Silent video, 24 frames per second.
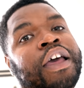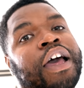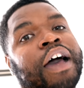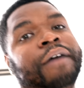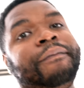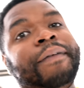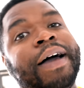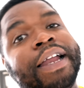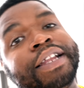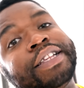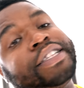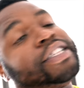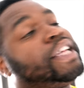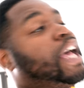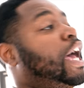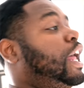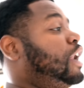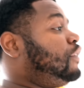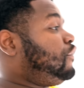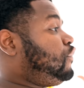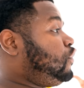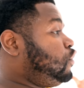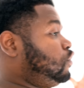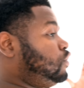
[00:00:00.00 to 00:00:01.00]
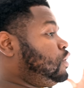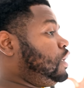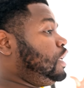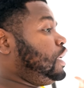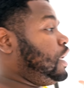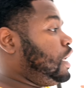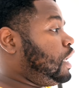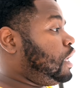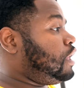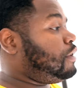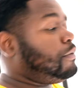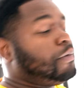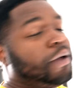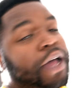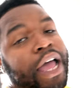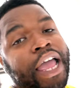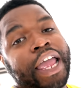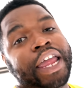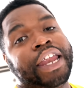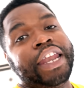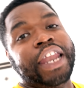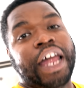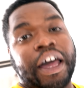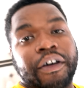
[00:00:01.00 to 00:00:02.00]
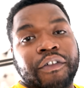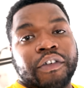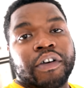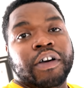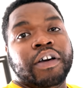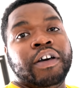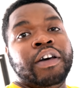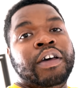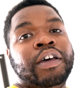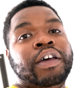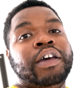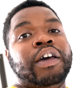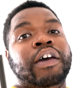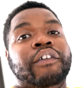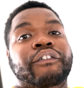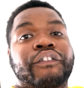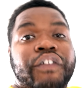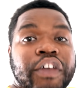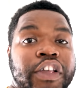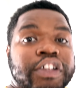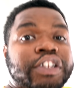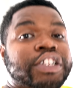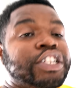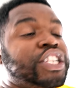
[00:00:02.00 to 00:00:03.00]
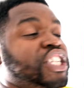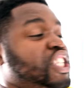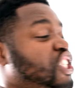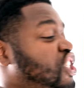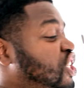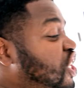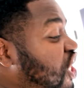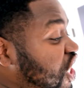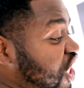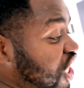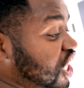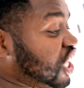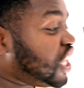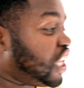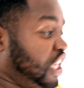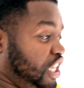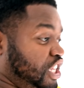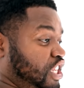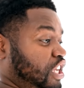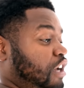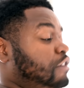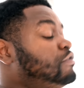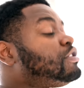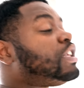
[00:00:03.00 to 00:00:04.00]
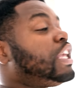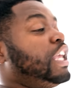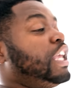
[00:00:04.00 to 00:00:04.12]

I might have signed a few DMs, but I ain't never physically cheated. You know what I'm